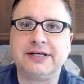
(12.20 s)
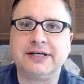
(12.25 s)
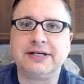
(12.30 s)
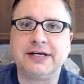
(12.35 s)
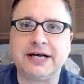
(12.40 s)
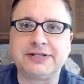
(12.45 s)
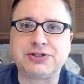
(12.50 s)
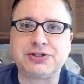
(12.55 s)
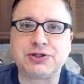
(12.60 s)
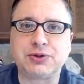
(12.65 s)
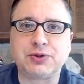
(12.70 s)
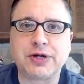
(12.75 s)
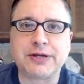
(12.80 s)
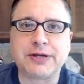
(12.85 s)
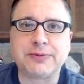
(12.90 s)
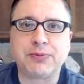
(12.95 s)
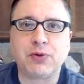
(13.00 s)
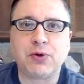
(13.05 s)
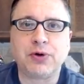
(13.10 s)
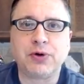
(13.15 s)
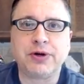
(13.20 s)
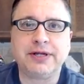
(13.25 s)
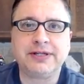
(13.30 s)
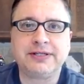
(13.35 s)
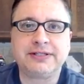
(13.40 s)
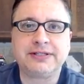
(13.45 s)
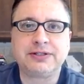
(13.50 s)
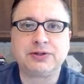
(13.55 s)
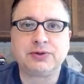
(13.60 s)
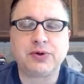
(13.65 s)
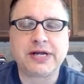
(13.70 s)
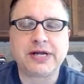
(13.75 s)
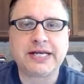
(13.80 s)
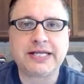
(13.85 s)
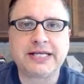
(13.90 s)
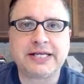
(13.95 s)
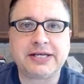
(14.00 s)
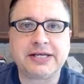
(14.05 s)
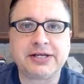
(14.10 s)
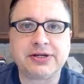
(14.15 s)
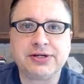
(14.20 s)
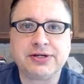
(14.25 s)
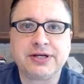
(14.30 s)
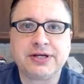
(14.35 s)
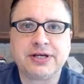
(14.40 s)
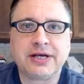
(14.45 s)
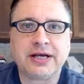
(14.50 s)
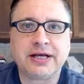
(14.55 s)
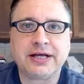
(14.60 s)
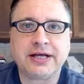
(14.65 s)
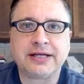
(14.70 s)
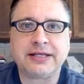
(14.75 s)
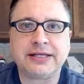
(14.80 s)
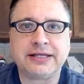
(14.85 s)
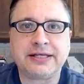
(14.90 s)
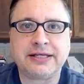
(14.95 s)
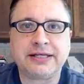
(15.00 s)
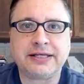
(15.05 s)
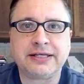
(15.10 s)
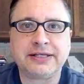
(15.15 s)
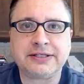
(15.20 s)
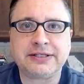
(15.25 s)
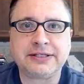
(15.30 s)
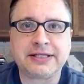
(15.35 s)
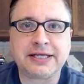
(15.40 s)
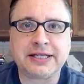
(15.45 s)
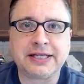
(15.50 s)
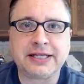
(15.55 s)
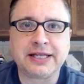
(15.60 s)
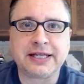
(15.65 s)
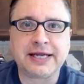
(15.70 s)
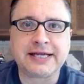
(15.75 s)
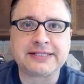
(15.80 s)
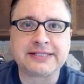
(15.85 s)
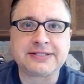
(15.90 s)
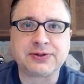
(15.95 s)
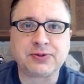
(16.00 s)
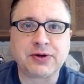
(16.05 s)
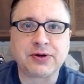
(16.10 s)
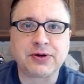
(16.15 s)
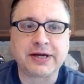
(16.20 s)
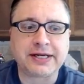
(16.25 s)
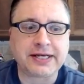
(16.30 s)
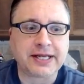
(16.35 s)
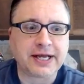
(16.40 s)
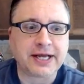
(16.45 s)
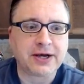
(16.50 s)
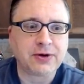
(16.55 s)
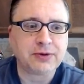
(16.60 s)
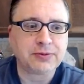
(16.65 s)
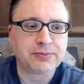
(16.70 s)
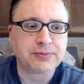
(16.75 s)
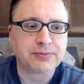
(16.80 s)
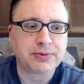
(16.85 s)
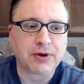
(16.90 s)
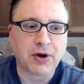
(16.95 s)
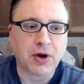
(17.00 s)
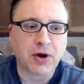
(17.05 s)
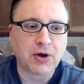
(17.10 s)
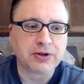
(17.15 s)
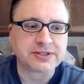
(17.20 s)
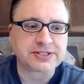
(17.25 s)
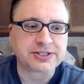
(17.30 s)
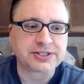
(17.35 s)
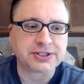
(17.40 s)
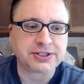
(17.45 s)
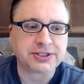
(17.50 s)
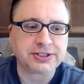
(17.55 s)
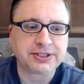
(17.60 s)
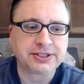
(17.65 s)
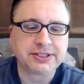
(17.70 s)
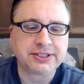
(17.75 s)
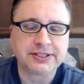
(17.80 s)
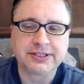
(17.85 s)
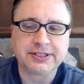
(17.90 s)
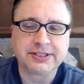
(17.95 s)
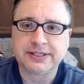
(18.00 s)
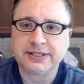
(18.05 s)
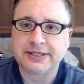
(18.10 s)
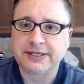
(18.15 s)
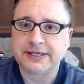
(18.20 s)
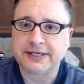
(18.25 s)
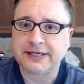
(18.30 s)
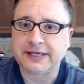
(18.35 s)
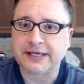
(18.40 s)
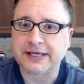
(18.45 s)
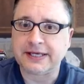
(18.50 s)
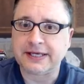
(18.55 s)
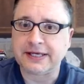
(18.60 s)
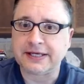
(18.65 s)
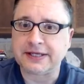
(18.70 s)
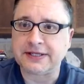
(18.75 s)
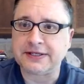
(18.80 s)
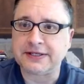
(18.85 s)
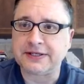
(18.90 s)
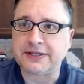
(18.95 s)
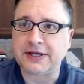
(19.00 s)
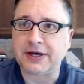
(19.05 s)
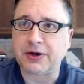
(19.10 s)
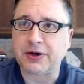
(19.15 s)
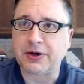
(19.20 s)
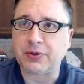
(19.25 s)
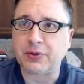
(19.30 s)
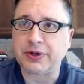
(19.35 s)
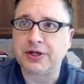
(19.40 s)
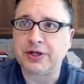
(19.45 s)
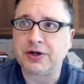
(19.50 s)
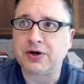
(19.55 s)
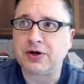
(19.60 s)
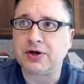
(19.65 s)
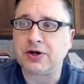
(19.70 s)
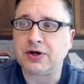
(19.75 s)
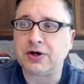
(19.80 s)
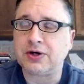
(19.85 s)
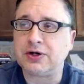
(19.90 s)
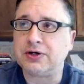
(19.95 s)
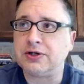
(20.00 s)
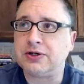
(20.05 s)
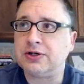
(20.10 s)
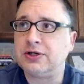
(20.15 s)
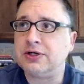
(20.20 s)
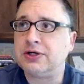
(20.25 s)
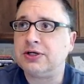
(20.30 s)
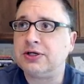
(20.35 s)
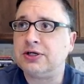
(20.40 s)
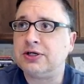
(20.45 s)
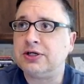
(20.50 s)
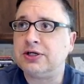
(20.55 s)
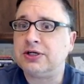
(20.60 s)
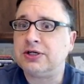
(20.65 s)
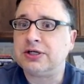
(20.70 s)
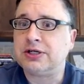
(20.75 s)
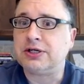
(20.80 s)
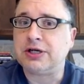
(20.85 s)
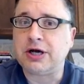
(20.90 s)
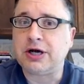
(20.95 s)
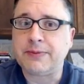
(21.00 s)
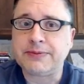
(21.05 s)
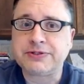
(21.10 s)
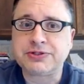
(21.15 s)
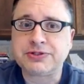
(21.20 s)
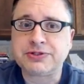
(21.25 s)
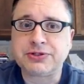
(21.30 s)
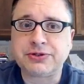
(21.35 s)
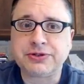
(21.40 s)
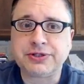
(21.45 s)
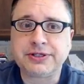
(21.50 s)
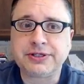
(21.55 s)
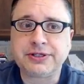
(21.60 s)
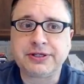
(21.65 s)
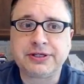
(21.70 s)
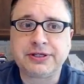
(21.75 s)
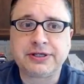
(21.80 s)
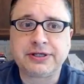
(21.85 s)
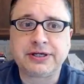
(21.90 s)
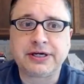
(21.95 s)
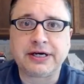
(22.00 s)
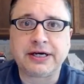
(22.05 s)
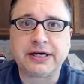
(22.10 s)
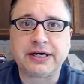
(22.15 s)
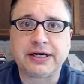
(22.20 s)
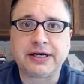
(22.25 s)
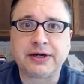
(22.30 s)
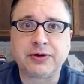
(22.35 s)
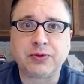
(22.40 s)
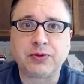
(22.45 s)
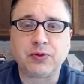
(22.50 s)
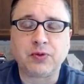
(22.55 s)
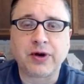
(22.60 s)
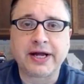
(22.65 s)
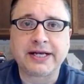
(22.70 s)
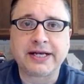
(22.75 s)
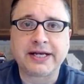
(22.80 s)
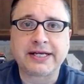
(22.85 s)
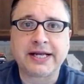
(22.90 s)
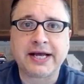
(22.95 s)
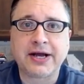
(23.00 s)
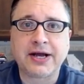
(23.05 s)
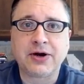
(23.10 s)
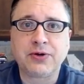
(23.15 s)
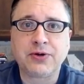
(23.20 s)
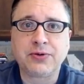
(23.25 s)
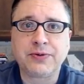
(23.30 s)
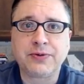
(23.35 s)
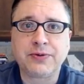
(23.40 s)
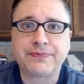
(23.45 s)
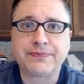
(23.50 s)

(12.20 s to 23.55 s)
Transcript: It's a great morning, a little rainy here in Atlanta right now, but all is good, and we are coming to you right now